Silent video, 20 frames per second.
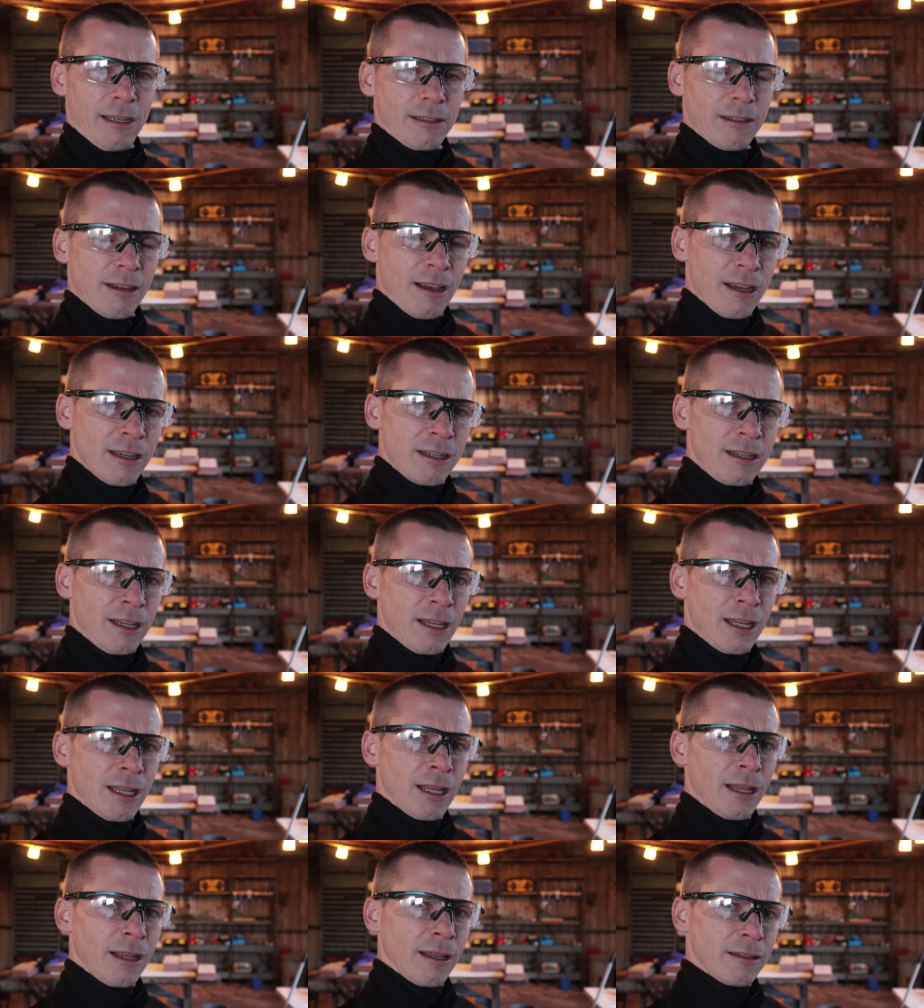
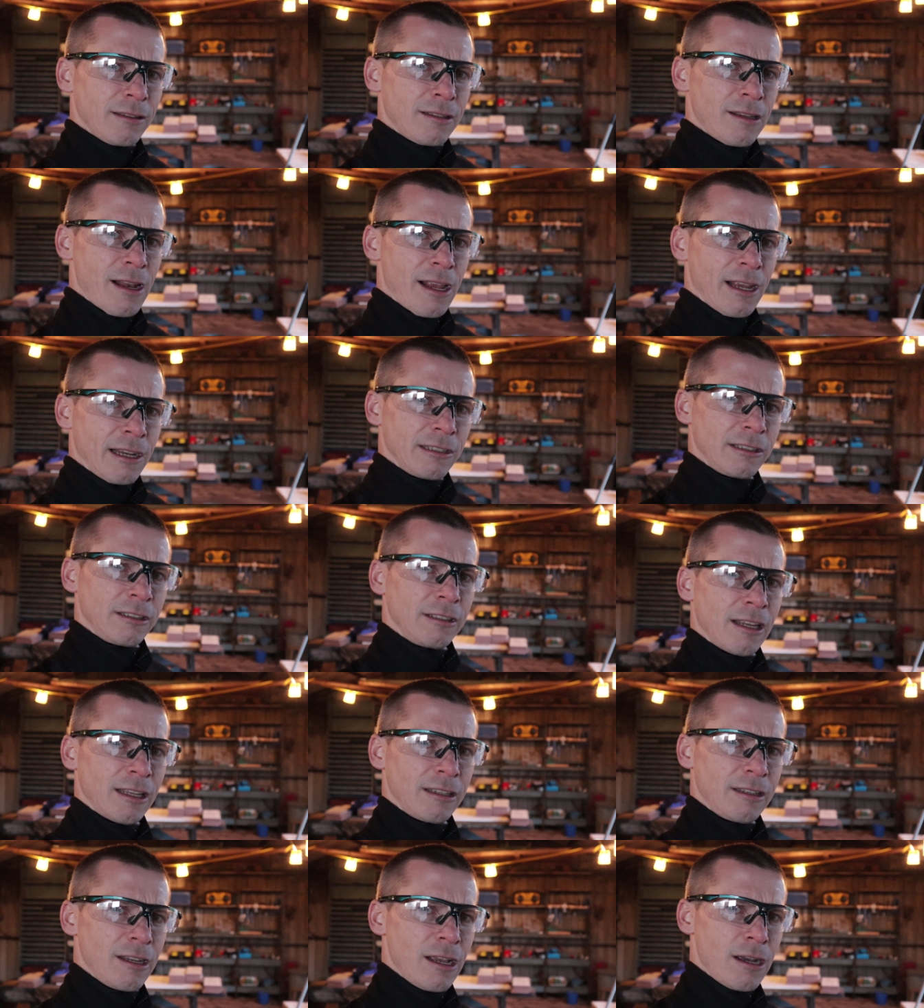tidying /
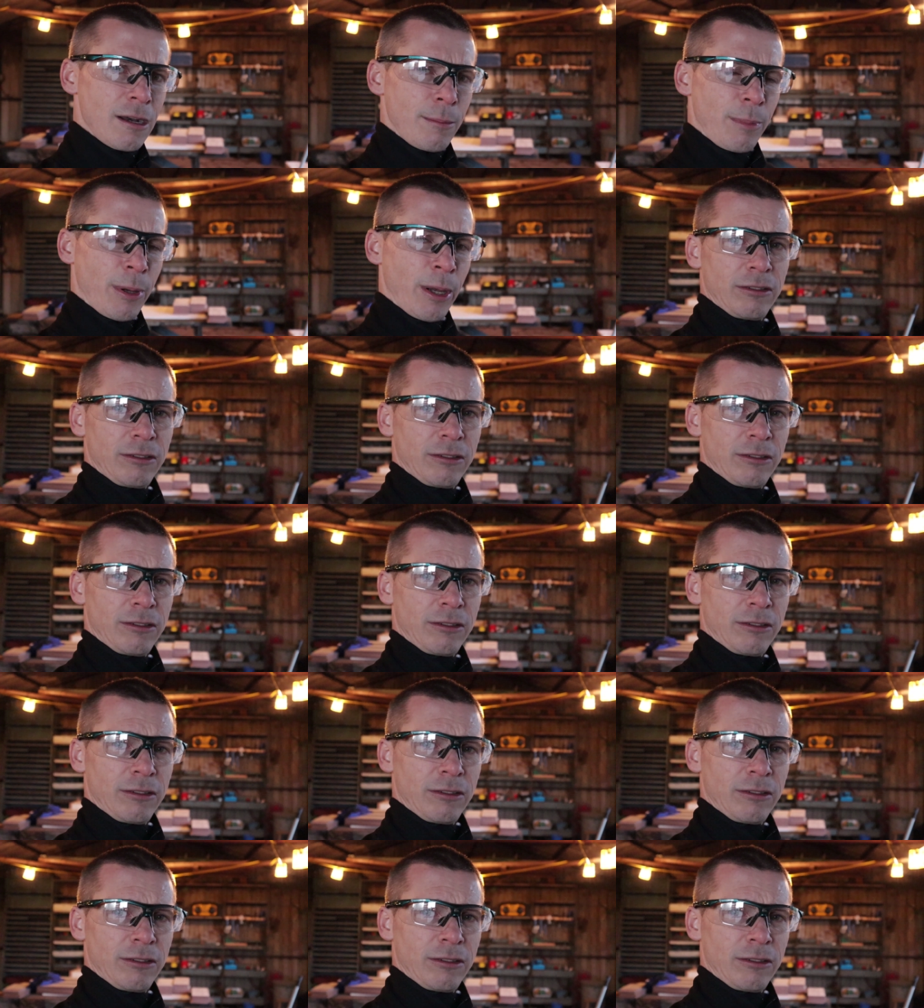setting up.